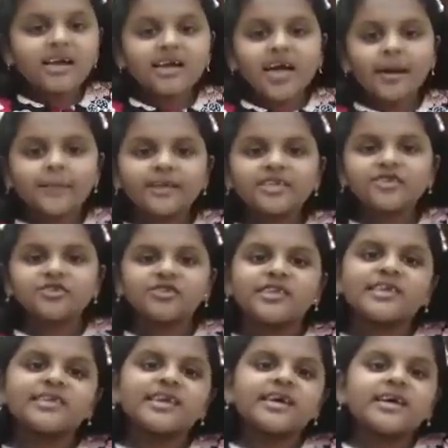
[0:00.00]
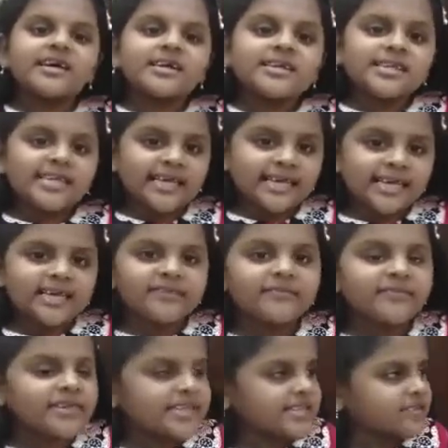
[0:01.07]
Coming to the second
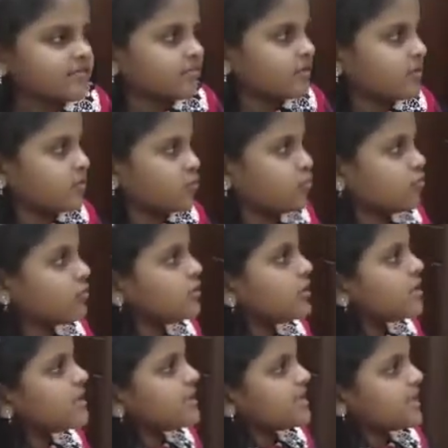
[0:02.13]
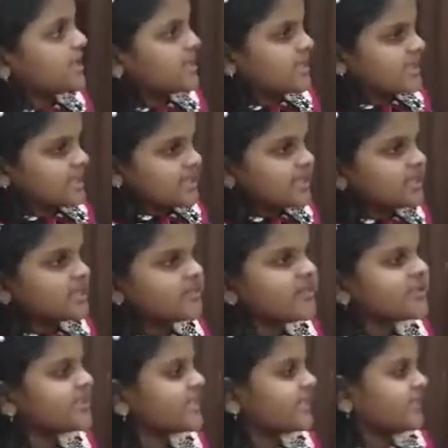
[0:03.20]
phase of the moon, that is the
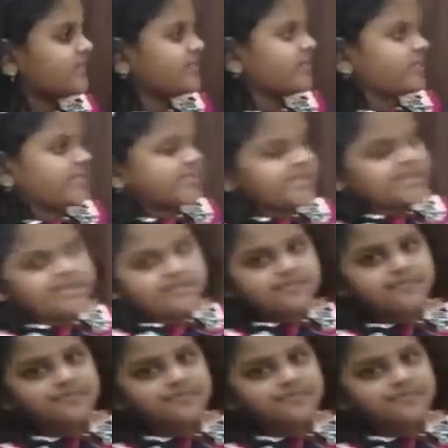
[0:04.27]
crescent phase.